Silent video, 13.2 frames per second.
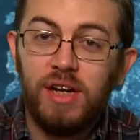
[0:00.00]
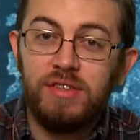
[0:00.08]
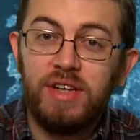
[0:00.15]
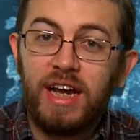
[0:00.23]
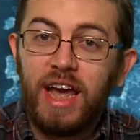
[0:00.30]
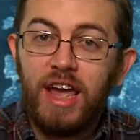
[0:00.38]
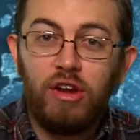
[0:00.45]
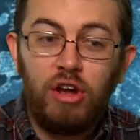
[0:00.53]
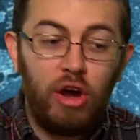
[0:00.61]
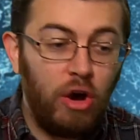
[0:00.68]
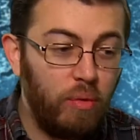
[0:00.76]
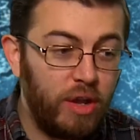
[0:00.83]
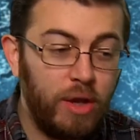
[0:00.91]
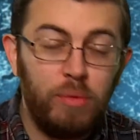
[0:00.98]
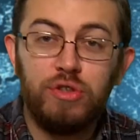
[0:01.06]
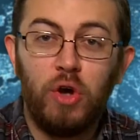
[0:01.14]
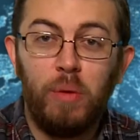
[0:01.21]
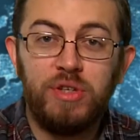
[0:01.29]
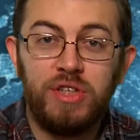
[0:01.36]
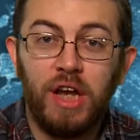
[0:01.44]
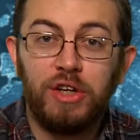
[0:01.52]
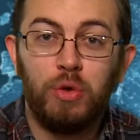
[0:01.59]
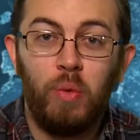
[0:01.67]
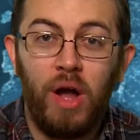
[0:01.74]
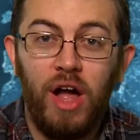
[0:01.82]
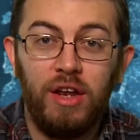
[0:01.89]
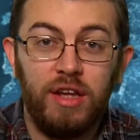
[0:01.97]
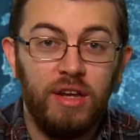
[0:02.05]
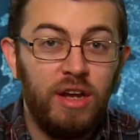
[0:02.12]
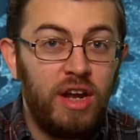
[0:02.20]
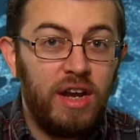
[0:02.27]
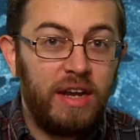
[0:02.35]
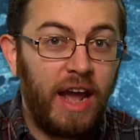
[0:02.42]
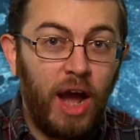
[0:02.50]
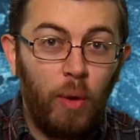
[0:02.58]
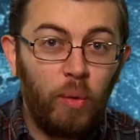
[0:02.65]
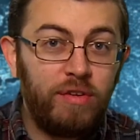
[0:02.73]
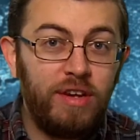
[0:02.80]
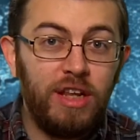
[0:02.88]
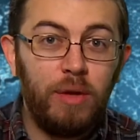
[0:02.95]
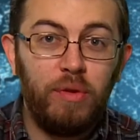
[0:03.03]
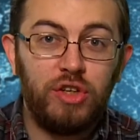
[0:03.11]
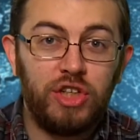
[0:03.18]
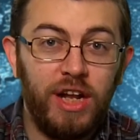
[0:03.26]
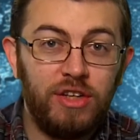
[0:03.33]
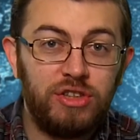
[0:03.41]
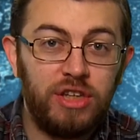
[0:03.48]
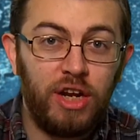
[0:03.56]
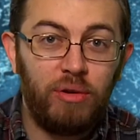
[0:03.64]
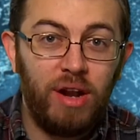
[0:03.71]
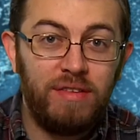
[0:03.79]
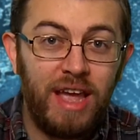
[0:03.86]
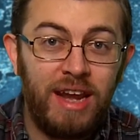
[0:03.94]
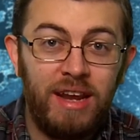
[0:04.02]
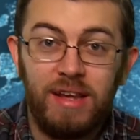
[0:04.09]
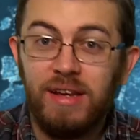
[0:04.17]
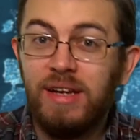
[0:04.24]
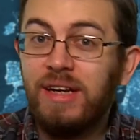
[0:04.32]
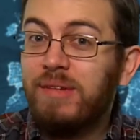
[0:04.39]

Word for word: A decade ago, it was homosexuality. Now we're dealing with transgender identity.